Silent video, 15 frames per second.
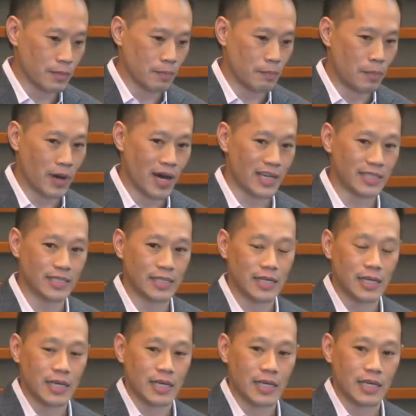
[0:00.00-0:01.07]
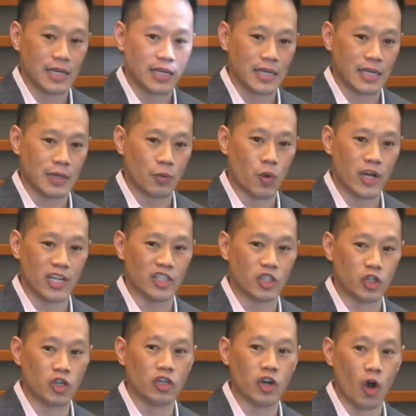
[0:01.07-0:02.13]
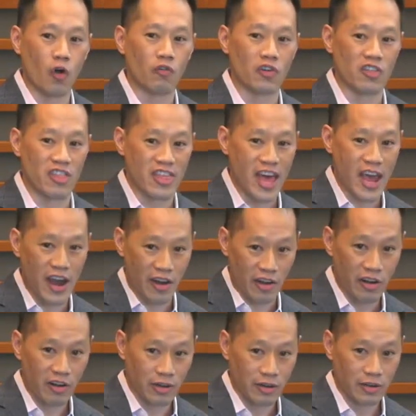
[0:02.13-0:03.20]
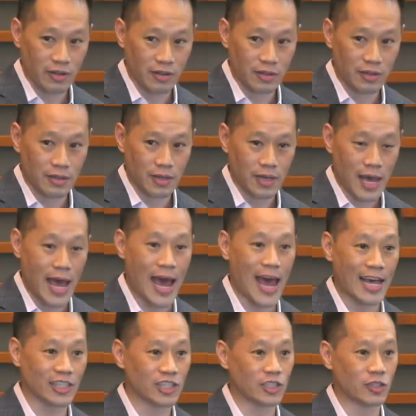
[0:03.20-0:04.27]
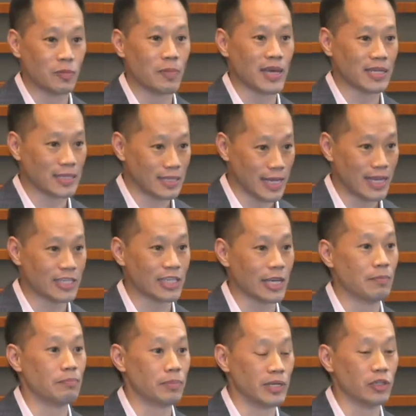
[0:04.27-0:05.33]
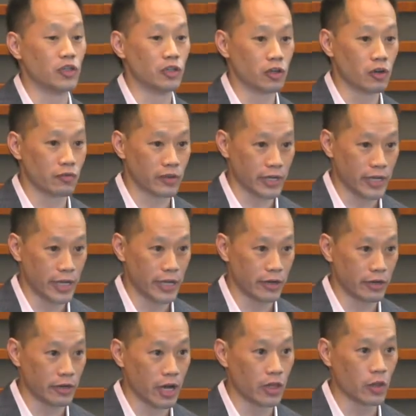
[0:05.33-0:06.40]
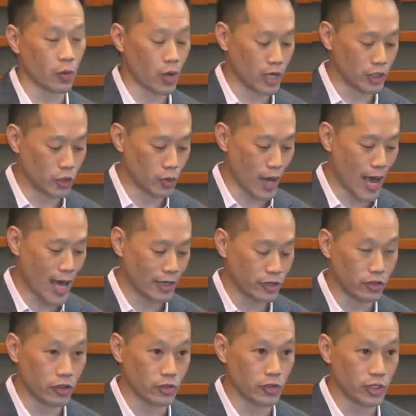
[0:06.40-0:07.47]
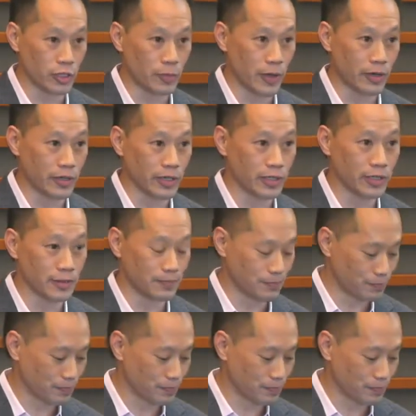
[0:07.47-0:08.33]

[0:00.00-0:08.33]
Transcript: but what is good over there has to make sense and be good over here. Otherwise, you add to those disparities.